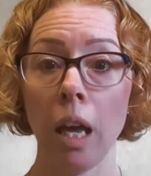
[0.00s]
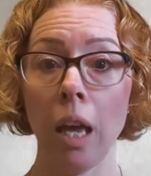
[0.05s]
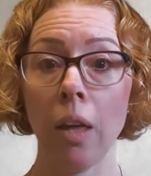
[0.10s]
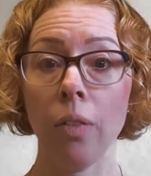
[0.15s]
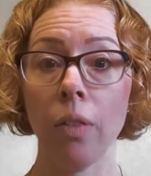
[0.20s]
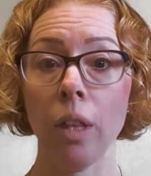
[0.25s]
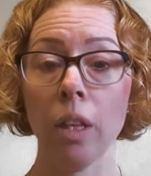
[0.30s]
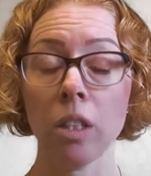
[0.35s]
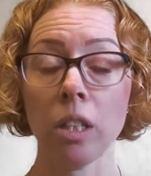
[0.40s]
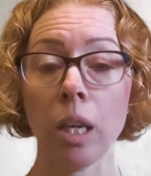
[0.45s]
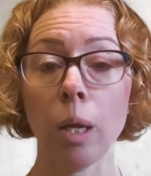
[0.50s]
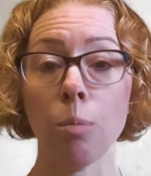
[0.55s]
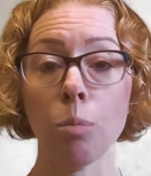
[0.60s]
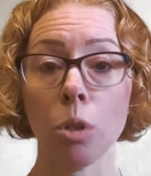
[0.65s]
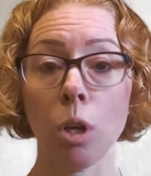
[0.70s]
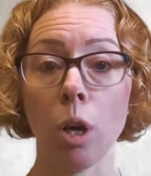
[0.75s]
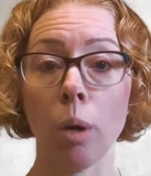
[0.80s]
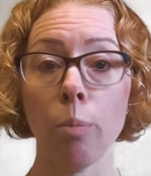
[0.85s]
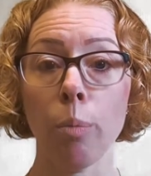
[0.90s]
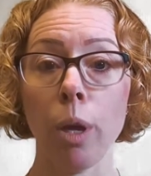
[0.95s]
in the same
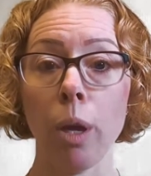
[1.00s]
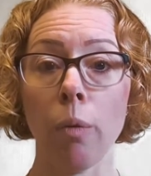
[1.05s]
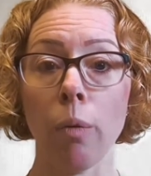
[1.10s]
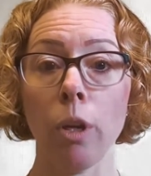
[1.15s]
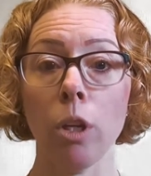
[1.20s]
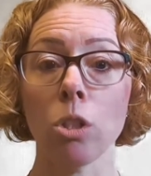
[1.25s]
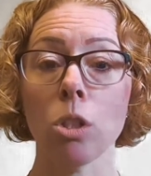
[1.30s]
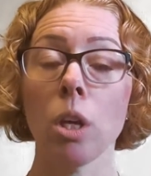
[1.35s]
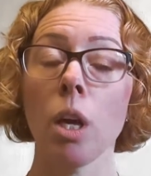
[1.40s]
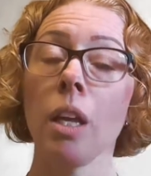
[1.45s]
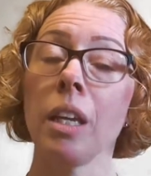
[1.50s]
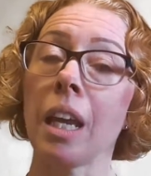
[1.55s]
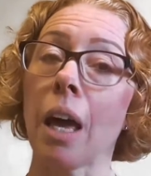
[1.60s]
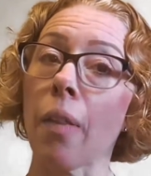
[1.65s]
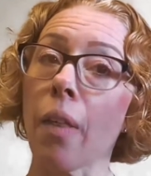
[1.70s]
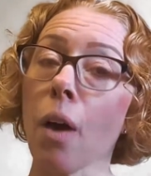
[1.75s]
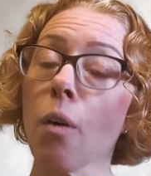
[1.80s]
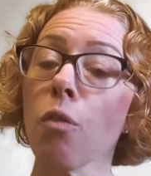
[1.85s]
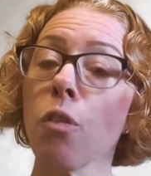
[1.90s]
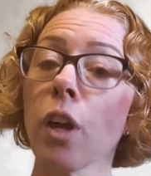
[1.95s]
time period.
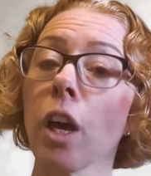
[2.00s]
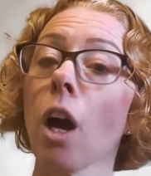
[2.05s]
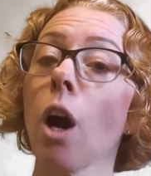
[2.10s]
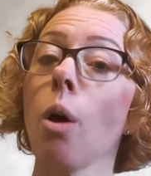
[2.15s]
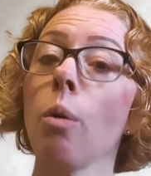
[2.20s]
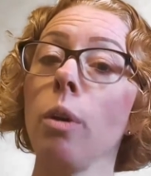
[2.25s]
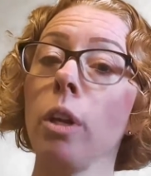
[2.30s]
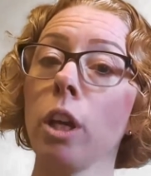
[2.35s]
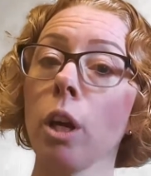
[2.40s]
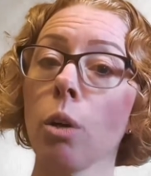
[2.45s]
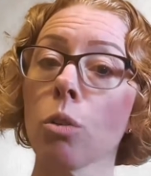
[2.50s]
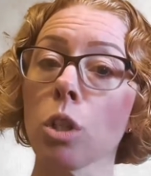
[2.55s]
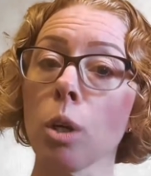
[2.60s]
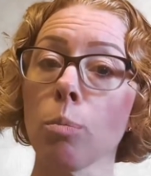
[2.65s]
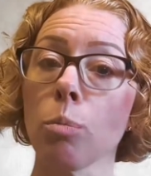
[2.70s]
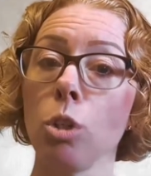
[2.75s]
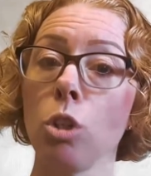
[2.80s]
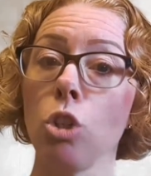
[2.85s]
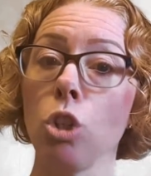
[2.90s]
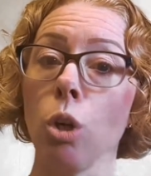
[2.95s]
Now that figure only goes
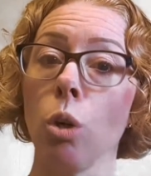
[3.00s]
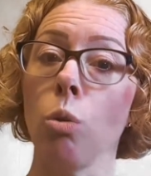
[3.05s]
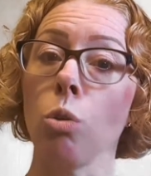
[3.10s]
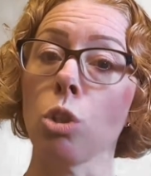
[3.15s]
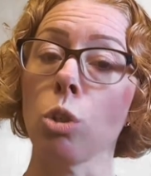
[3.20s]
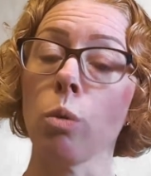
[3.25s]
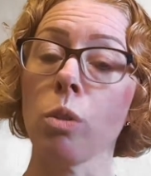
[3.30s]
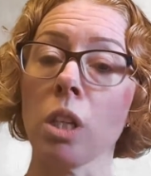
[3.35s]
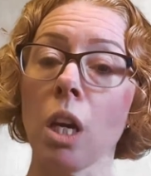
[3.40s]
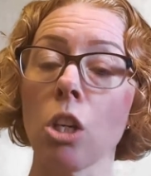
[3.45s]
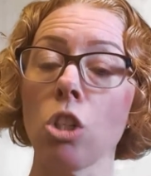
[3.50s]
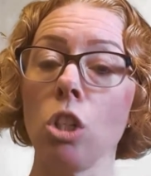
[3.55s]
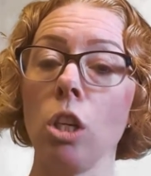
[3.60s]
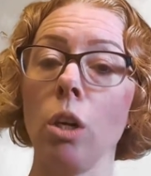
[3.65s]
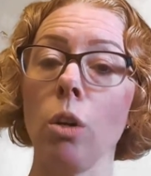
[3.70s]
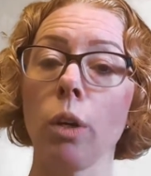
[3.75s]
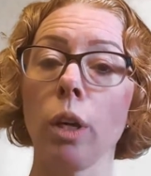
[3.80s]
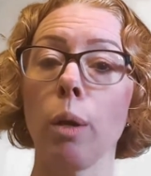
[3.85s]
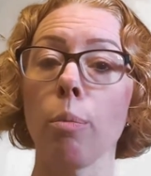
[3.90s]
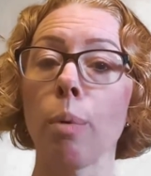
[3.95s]
up to June, so it's
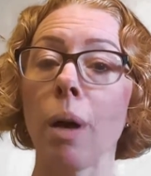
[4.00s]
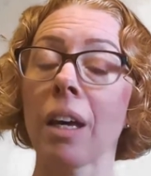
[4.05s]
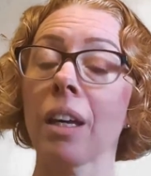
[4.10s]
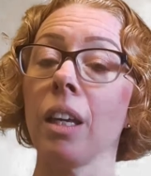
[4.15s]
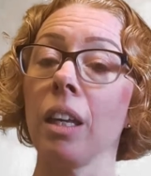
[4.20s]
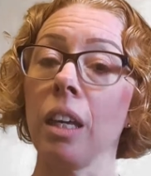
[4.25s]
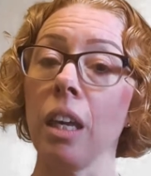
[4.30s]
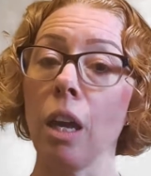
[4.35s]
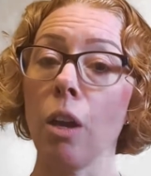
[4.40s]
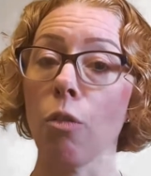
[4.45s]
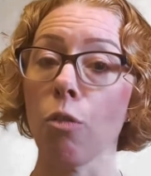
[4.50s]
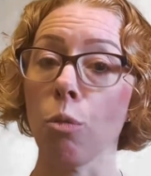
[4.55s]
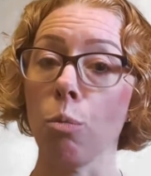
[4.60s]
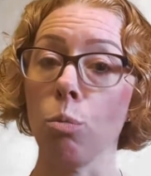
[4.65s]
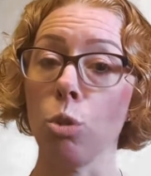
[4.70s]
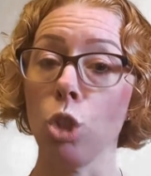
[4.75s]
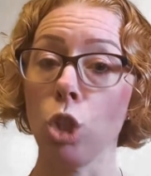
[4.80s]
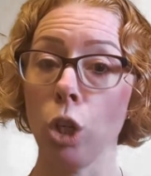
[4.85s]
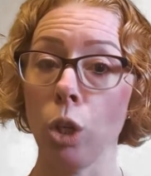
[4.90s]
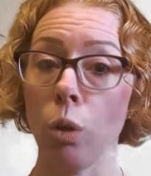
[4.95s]
actually looking back a year
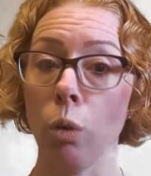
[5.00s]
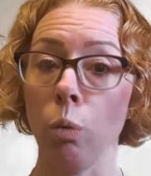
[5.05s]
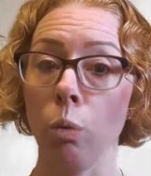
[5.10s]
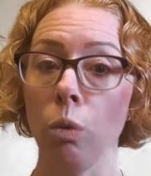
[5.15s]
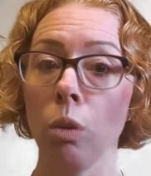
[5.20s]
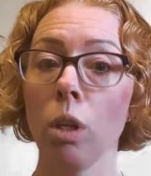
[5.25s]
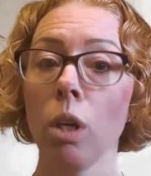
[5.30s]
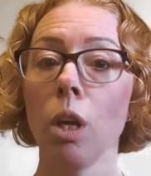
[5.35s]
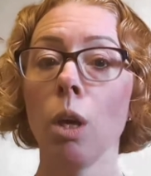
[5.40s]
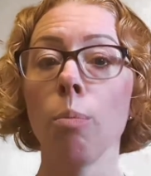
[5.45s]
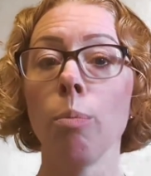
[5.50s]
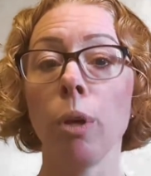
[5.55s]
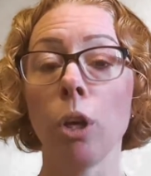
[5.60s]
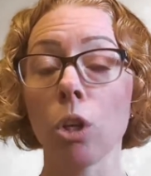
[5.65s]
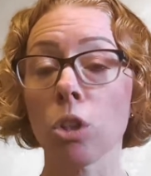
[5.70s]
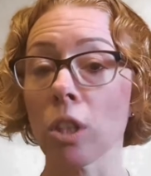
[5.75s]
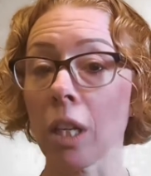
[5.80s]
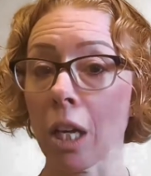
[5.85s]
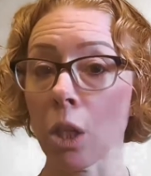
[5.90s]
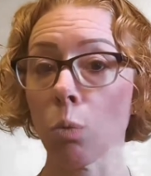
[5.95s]
from June
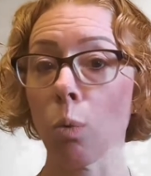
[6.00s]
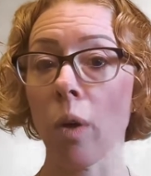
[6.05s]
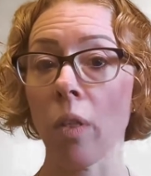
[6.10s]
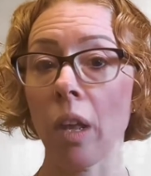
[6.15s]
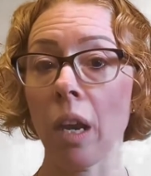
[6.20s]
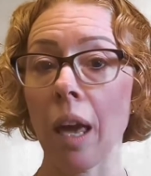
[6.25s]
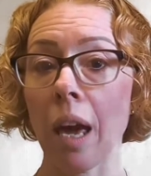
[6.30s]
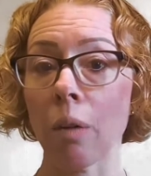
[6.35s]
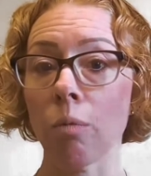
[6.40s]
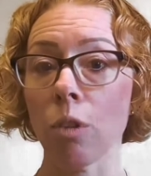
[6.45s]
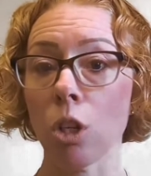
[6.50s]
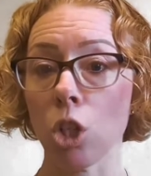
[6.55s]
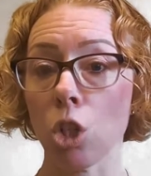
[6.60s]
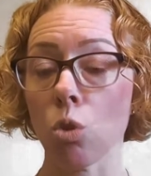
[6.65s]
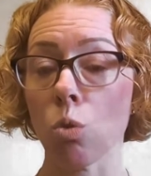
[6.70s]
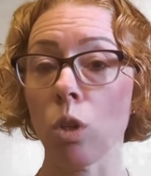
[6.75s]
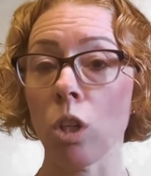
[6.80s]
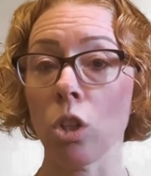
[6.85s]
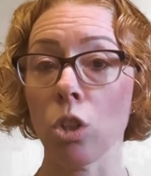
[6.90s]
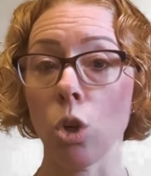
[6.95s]
because that's where the land
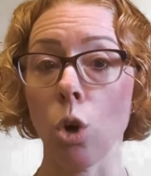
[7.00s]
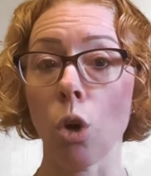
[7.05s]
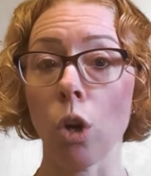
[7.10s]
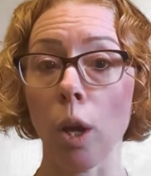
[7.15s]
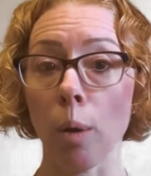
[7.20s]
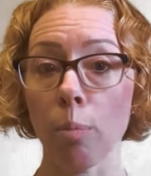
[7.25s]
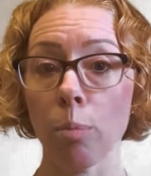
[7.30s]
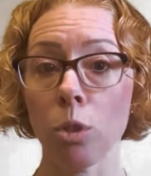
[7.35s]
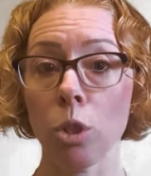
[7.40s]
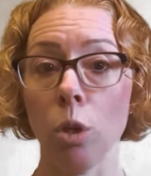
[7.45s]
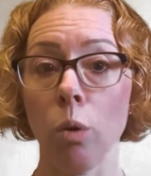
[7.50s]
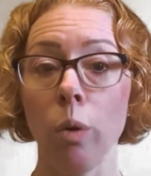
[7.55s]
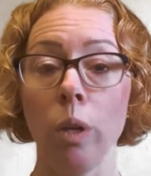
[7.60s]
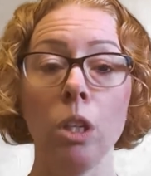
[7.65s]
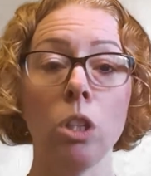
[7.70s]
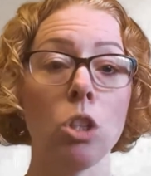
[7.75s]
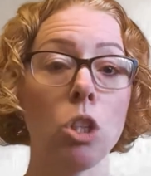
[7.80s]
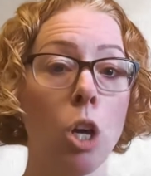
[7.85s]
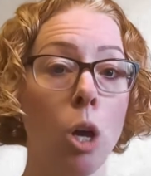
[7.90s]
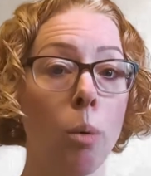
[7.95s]
registry has got up to
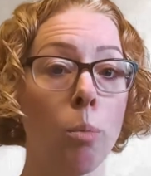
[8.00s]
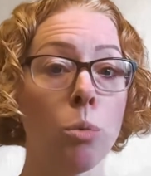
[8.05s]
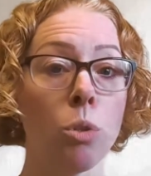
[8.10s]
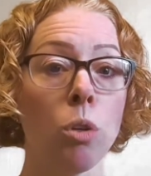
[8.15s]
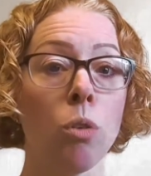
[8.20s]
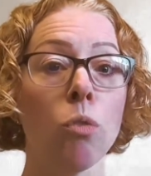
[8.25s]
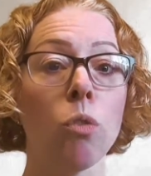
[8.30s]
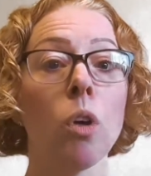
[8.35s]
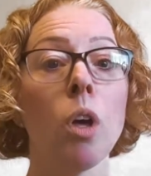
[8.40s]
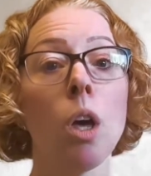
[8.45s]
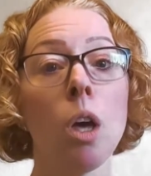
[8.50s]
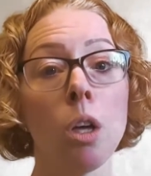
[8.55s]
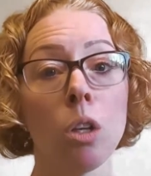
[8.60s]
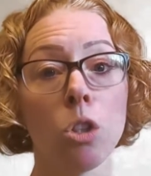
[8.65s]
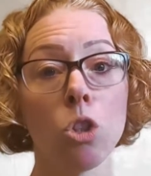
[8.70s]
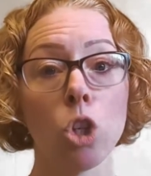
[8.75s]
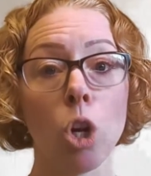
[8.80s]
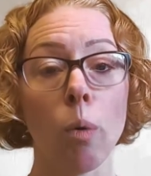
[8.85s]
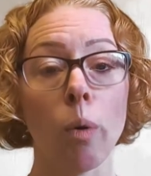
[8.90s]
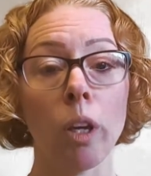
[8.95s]
in terms of
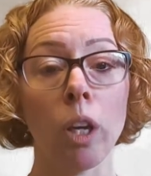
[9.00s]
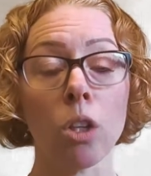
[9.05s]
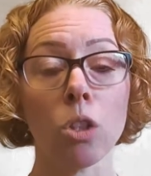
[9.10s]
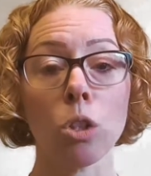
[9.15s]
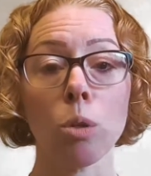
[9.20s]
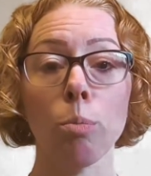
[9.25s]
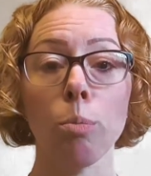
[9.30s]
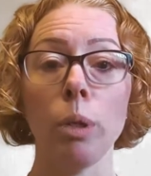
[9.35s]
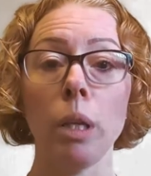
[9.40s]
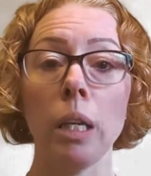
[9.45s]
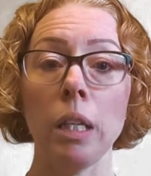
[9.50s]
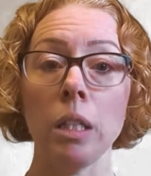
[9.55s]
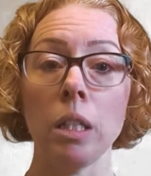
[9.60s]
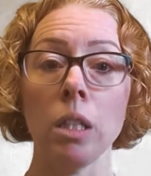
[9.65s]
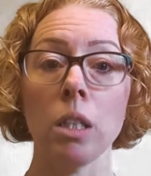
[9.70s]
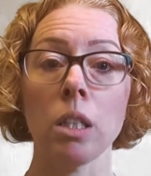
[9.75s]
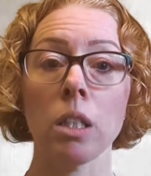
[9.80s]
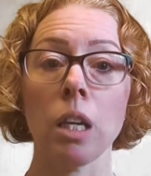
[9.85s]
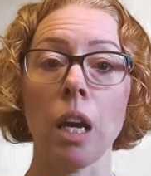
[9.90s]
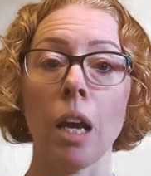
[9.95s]
showing us
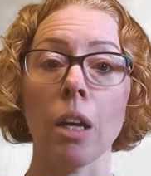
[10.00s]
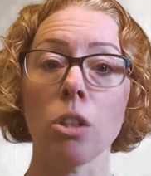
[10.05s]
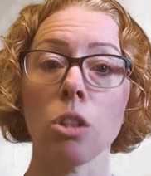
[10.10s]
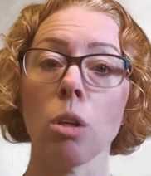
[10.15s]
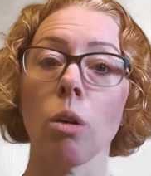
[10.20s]
completed stats.